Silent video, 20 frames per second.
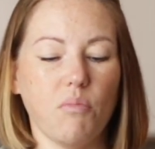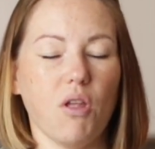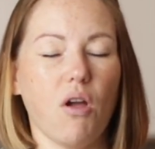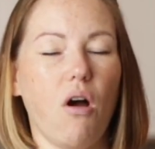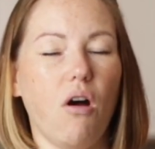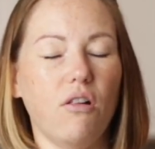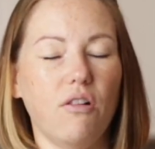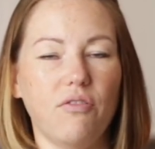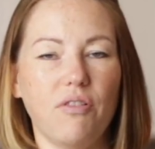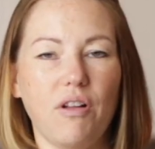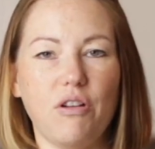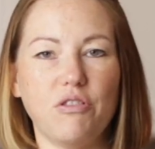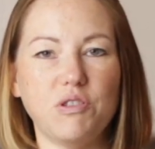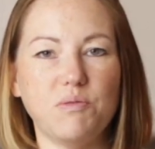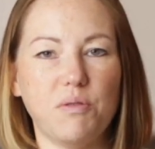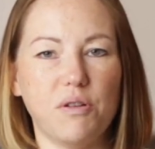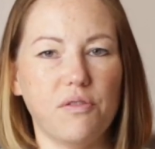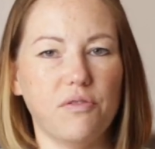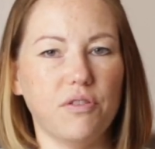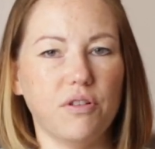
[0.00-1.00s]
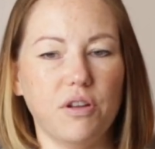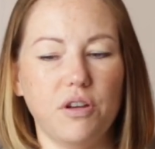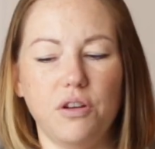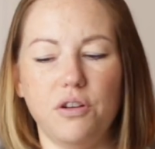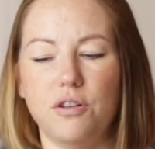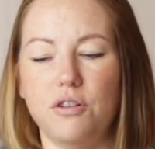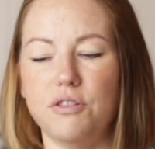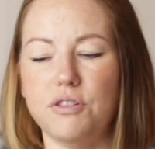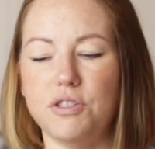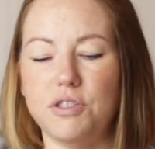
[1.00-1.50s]
Cauliflower is perfectly
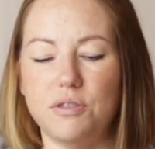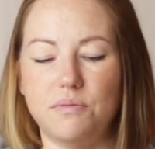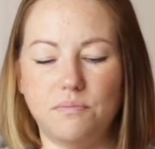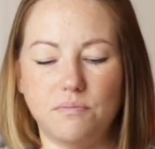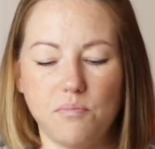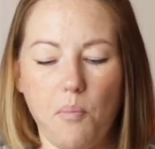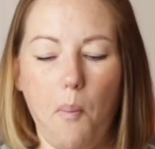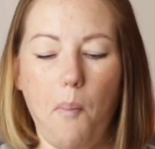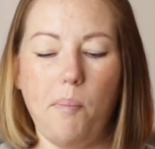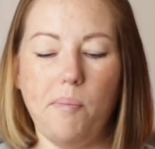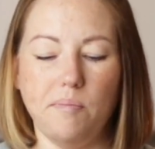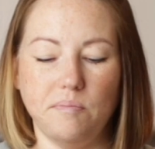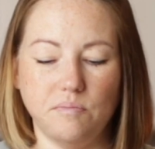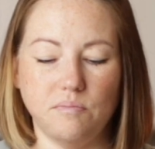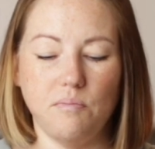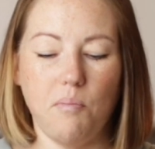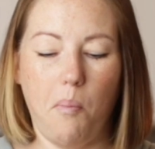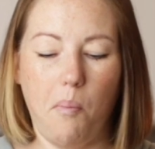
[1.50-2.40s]
cooked. Mm. Mm